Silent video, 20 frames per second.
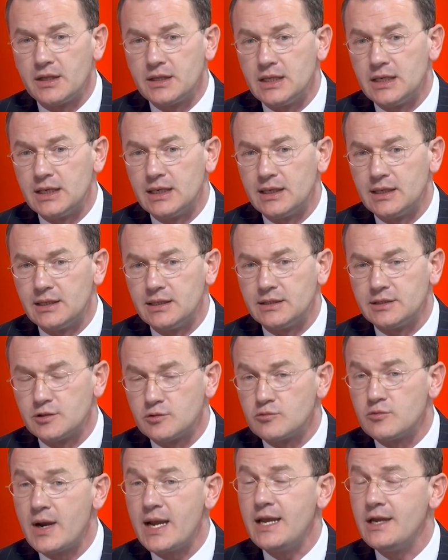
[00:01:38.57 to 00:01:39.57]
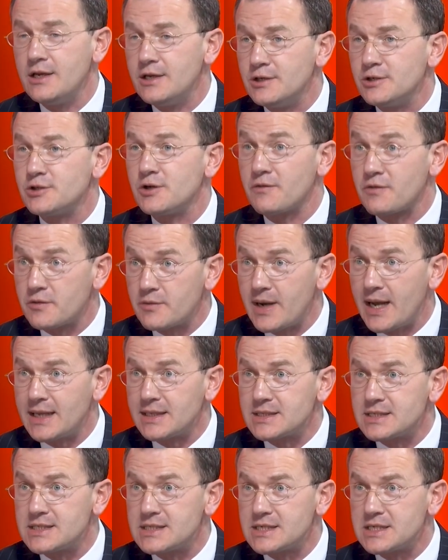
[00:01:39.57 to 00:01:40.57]
the, the range of
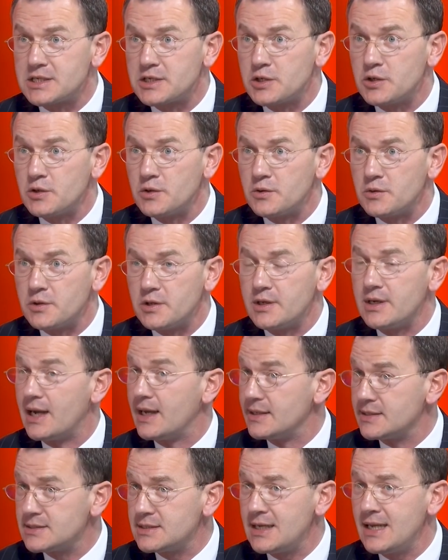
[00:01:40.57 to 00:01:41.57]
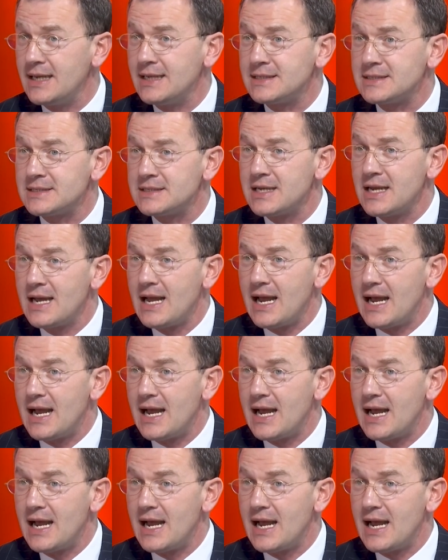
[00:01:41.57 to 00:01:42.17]
threats to the United States,